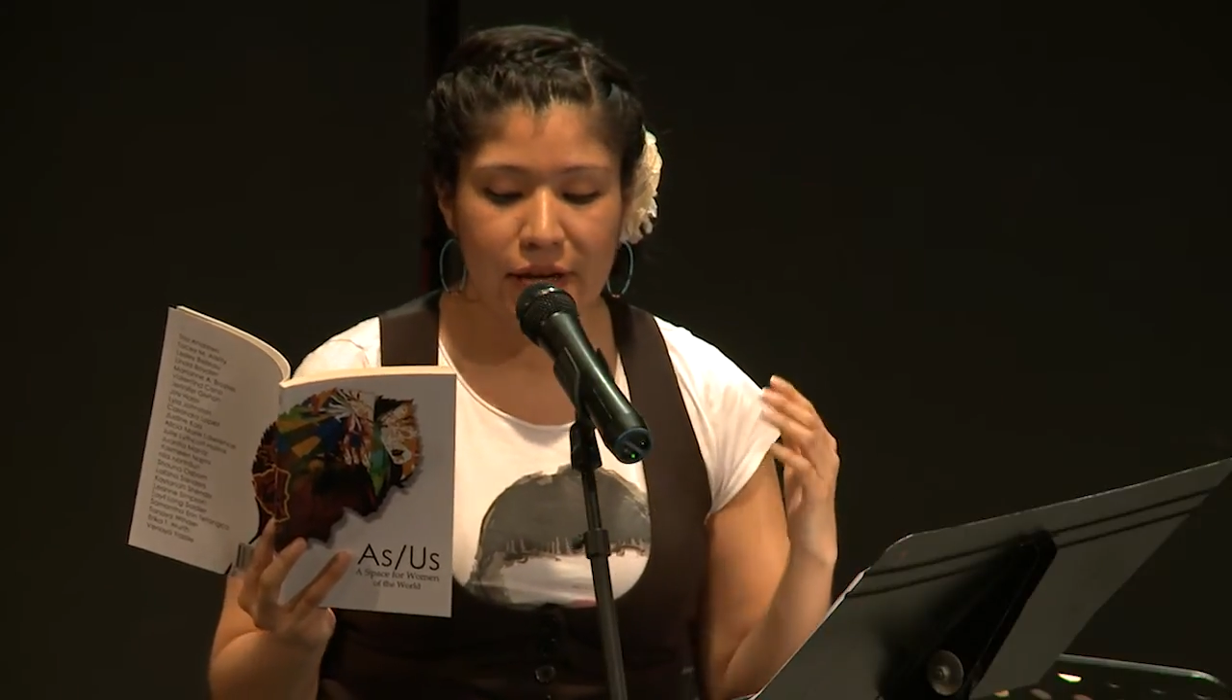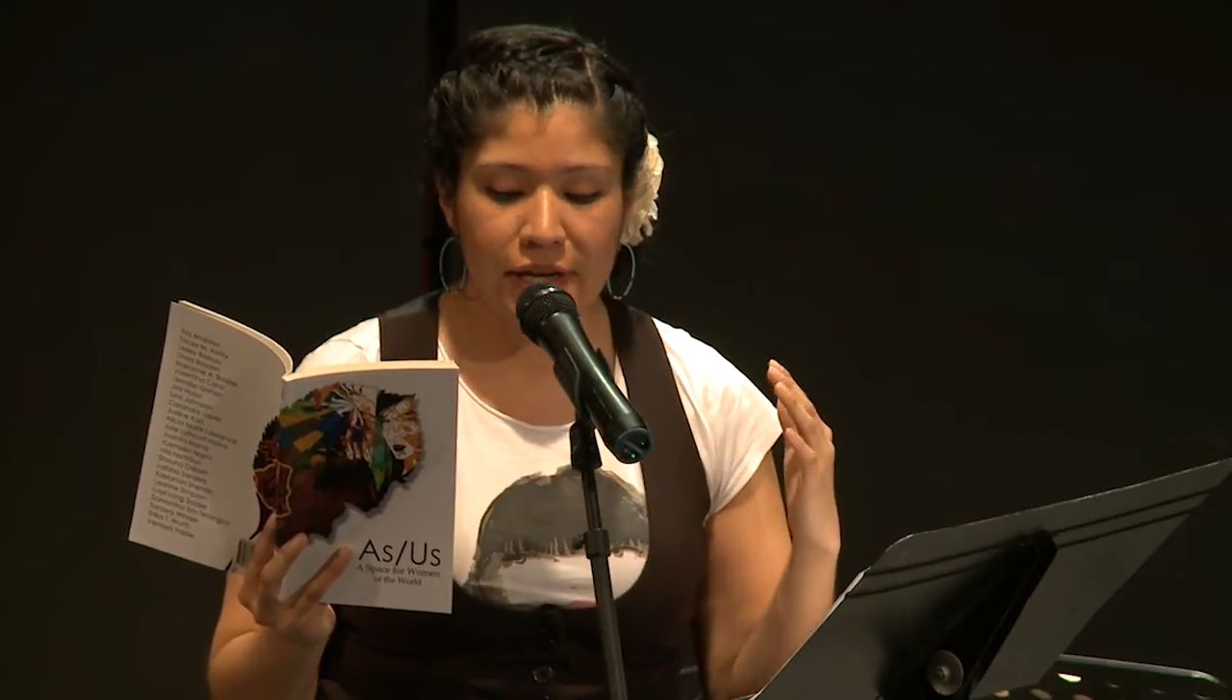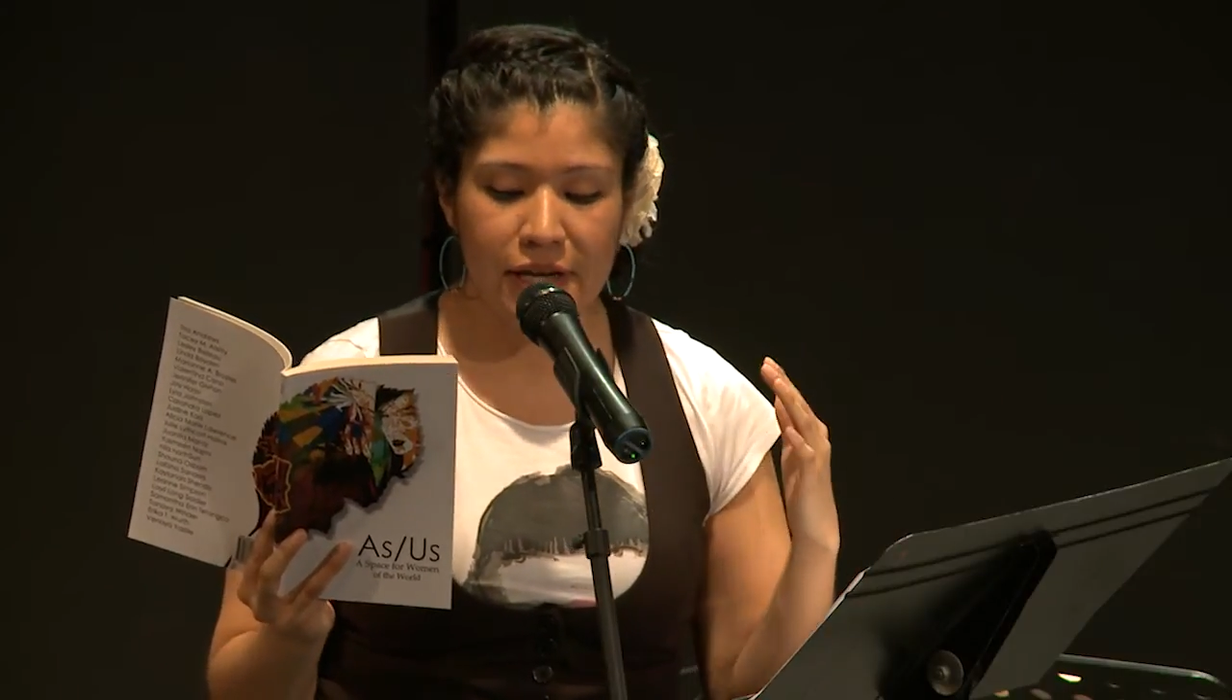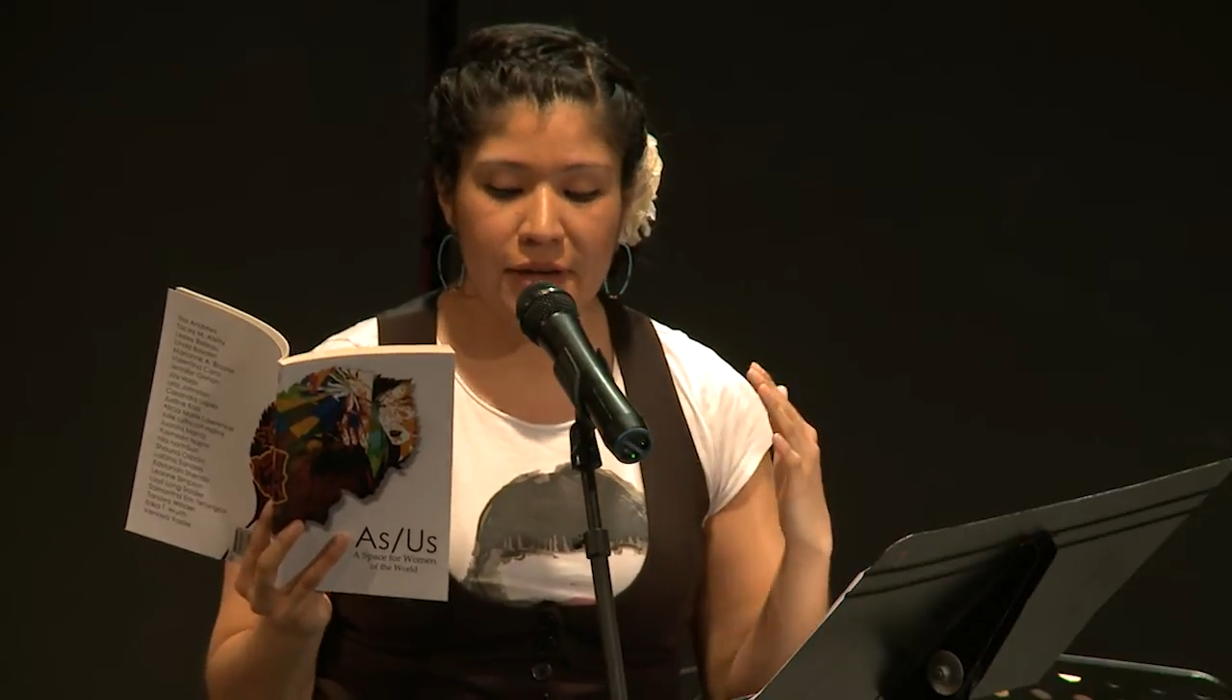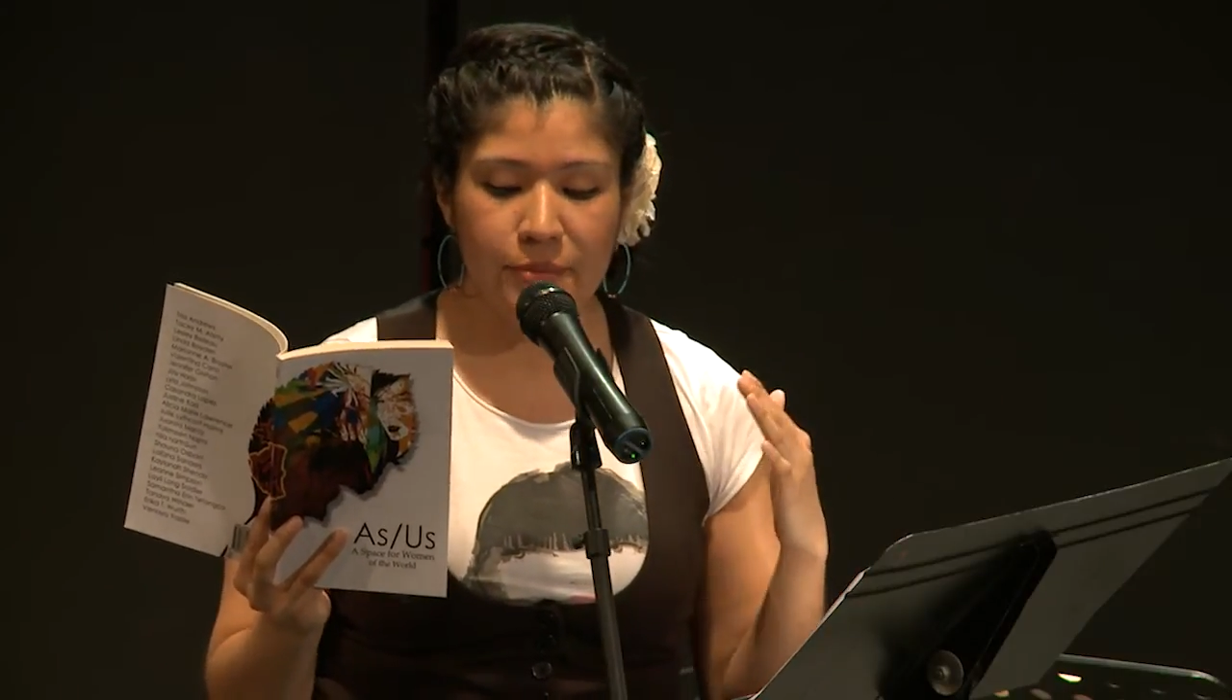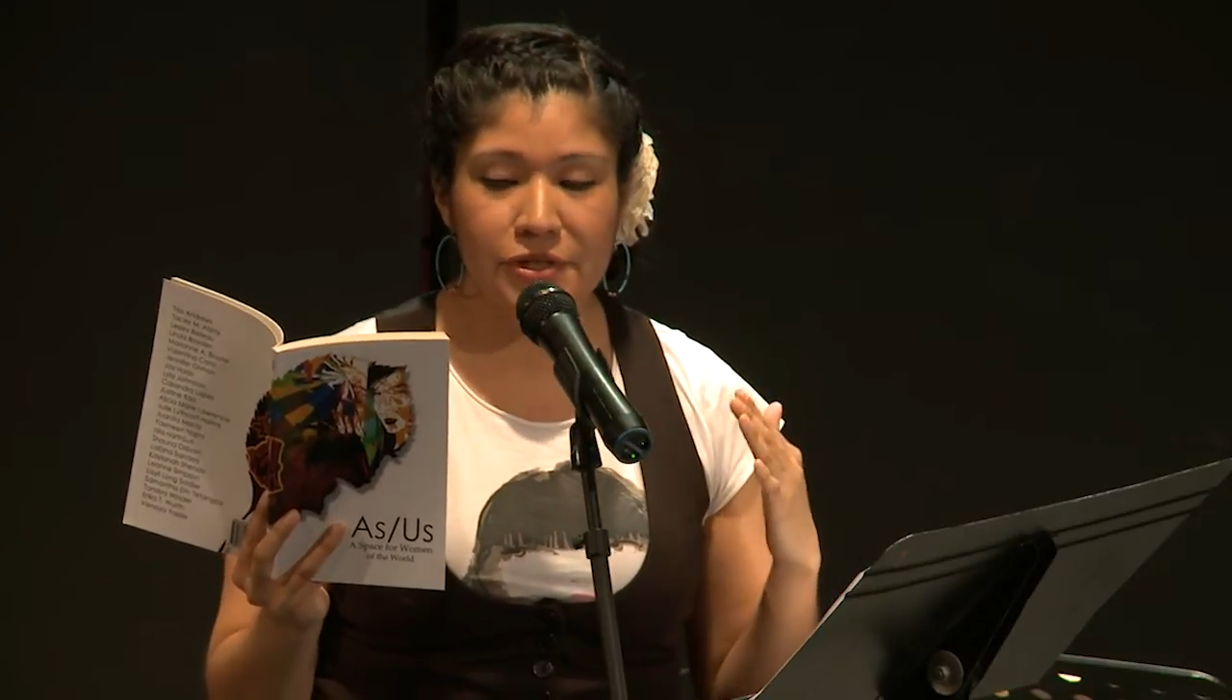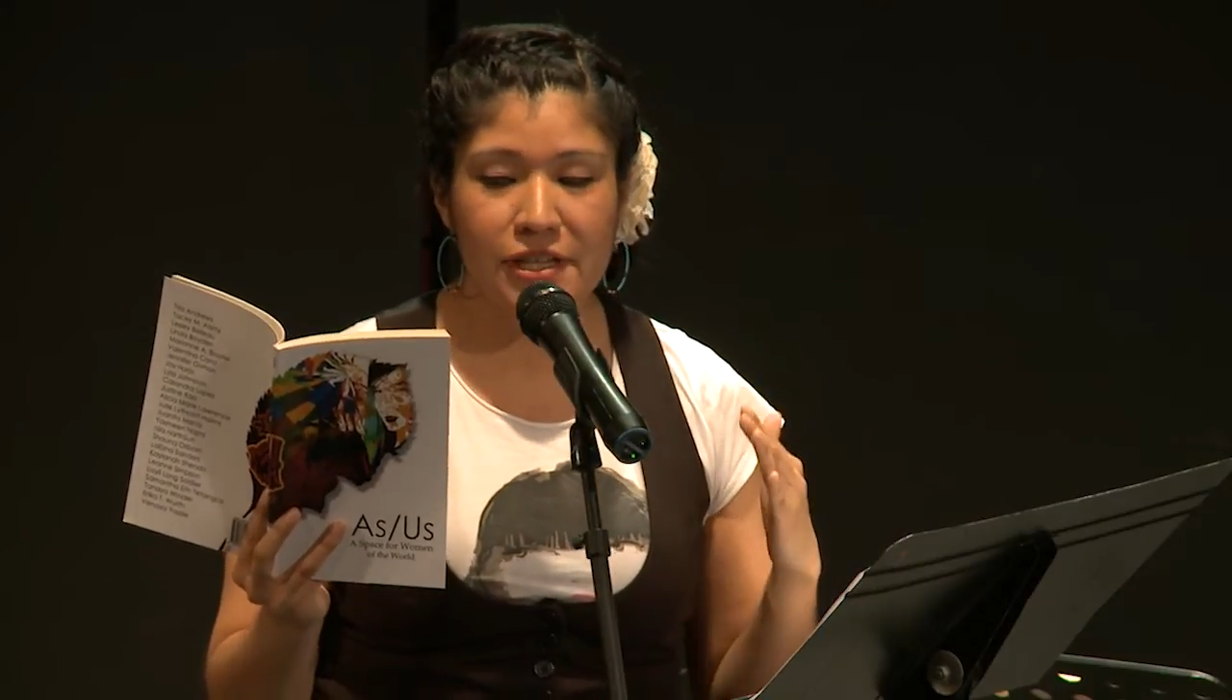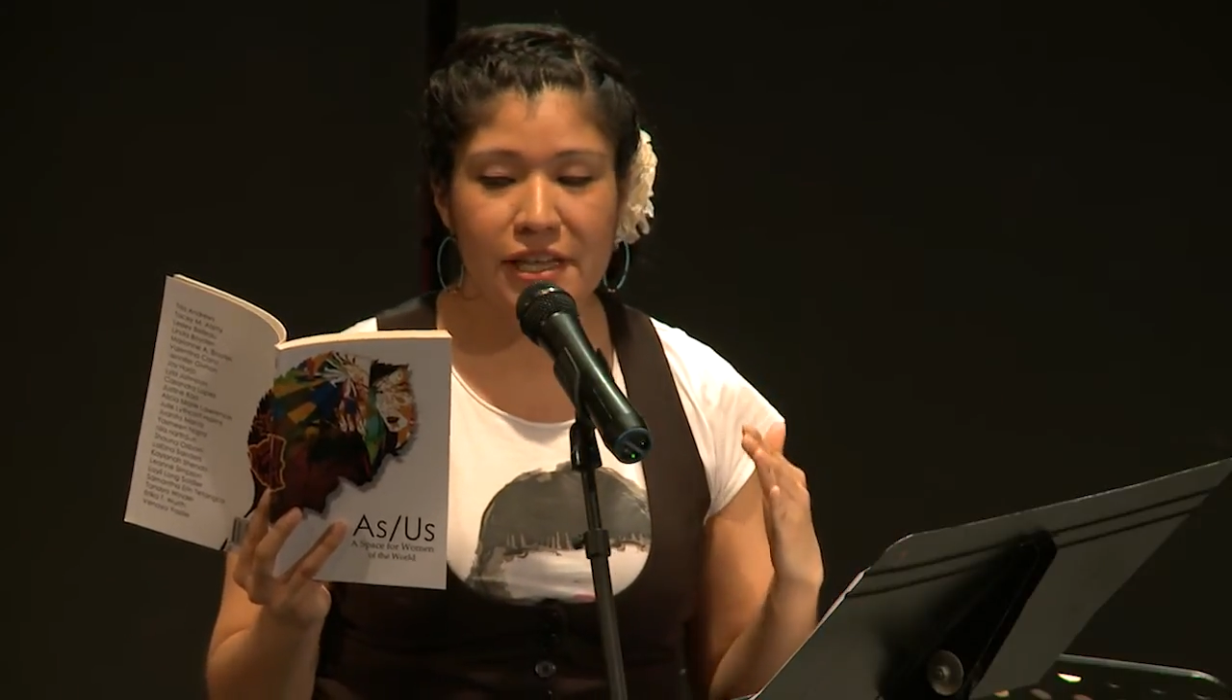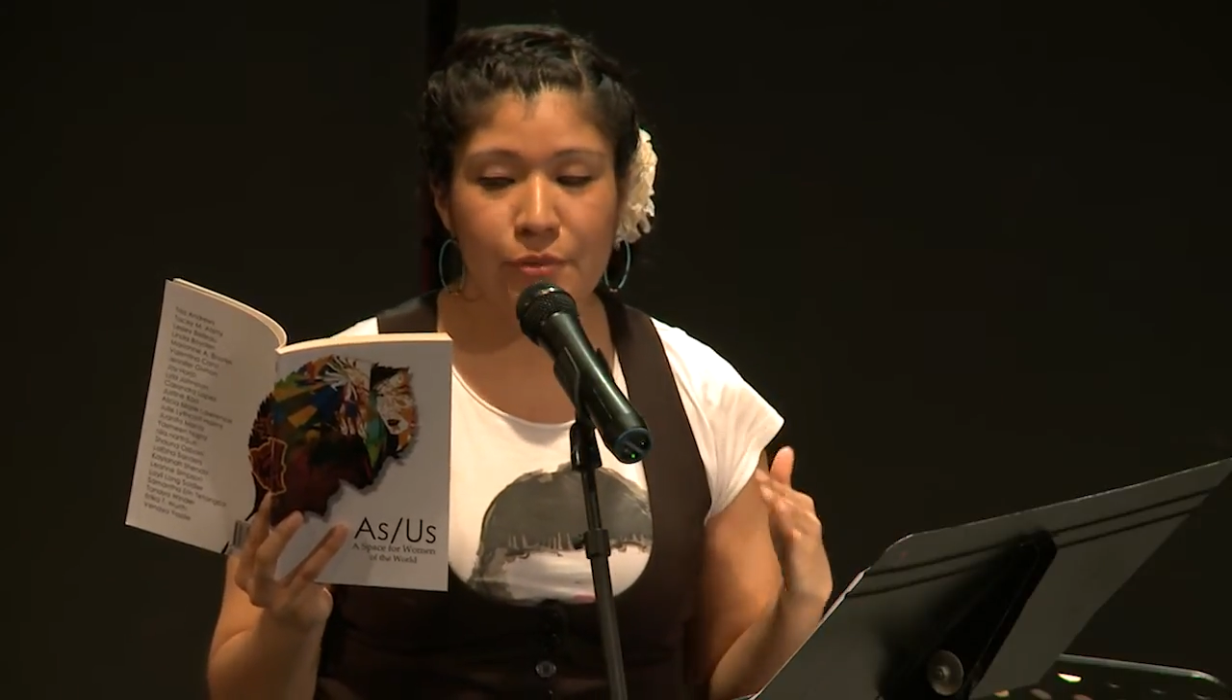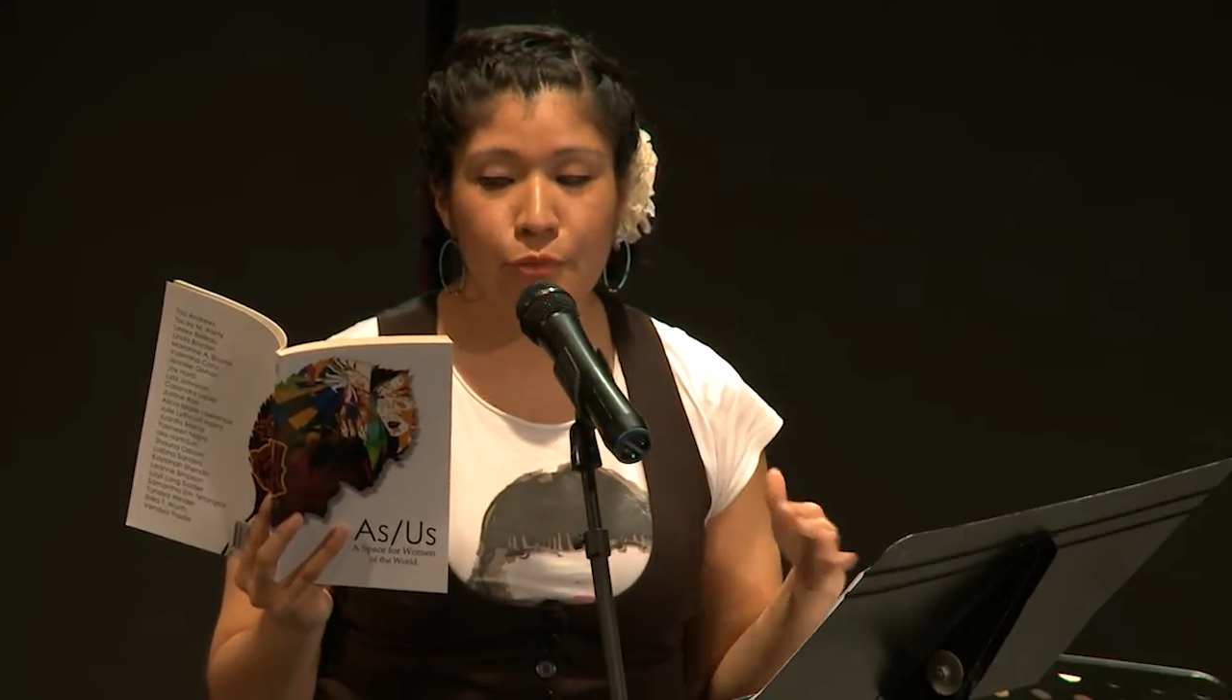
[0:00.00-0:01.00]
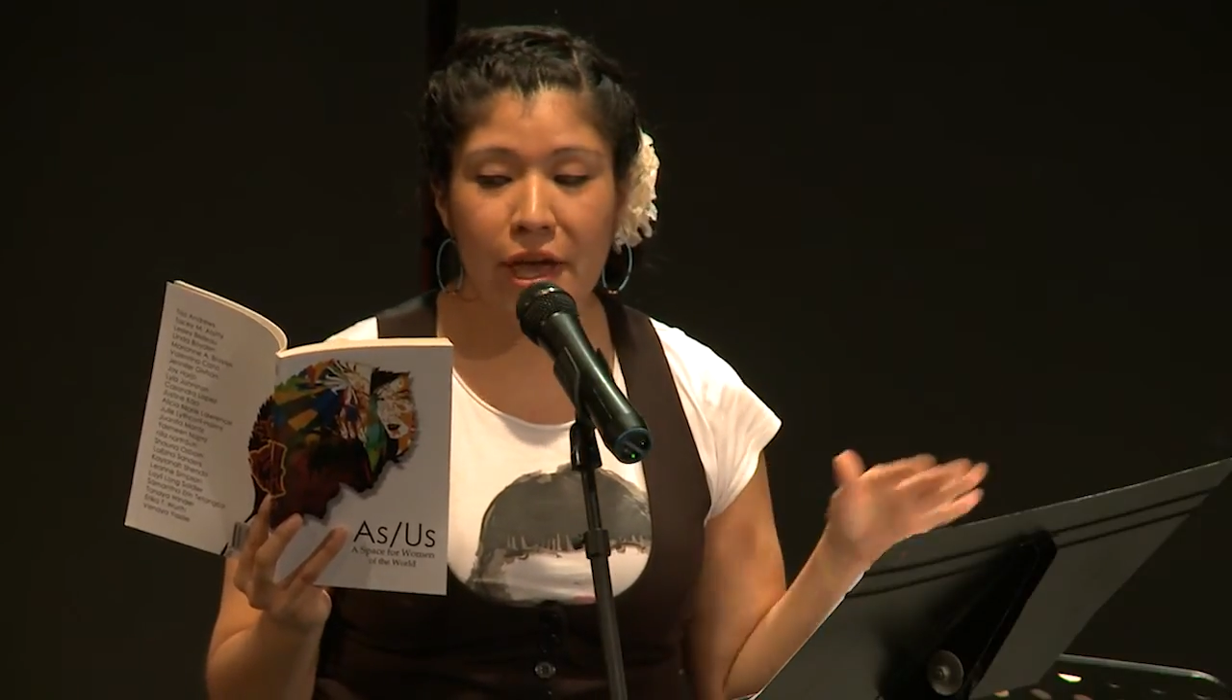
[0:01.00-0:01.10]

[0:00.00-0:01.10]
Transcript: unable to keep